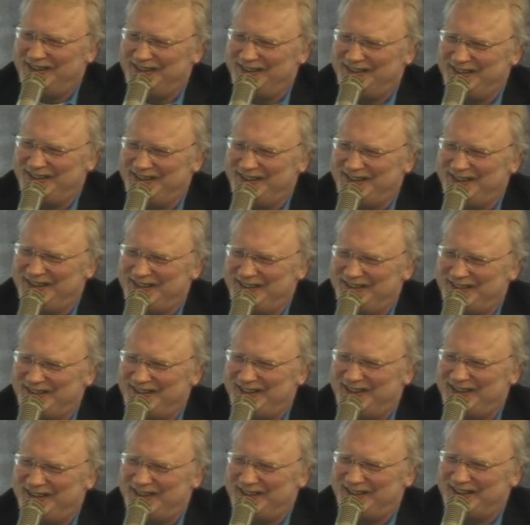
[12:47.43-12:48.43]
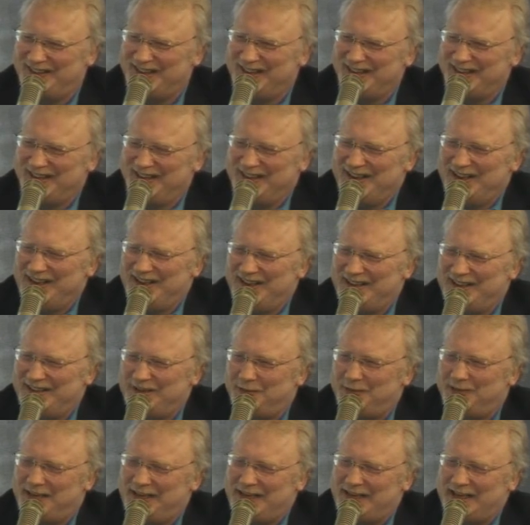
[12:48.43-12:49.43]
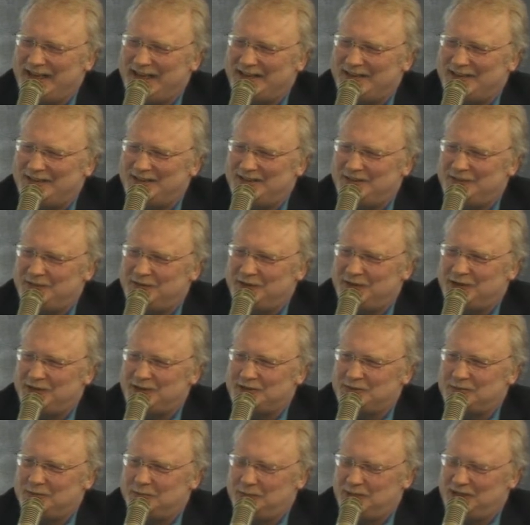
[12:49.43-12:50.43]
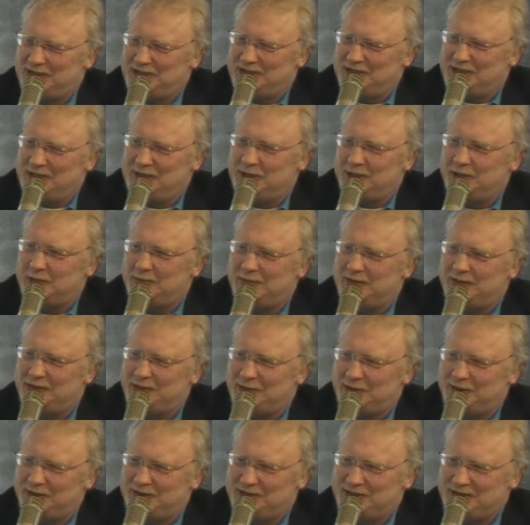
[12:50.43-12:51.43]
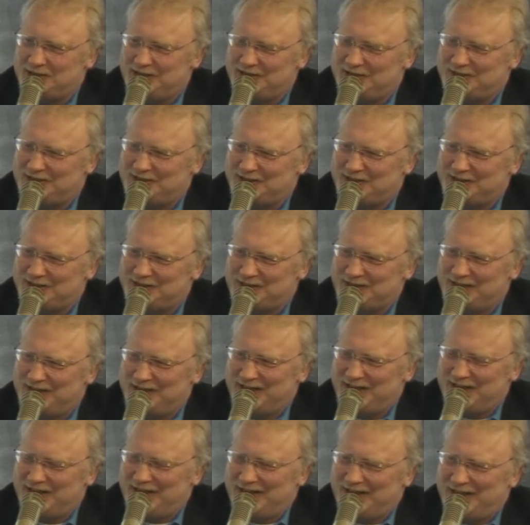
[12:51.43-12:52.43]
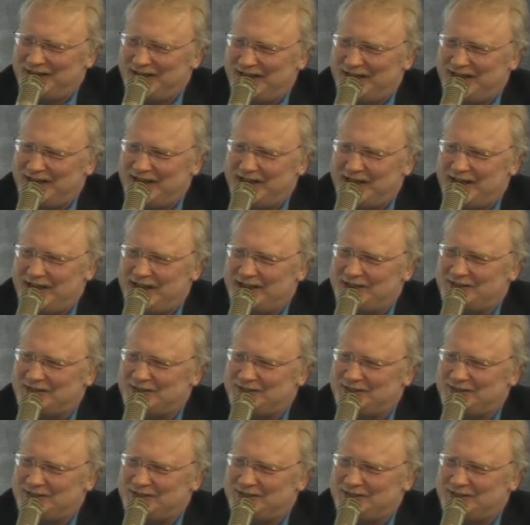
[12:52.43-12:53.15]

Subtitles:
And then when they got to the verse, Be near me, Lord Jesus, I ask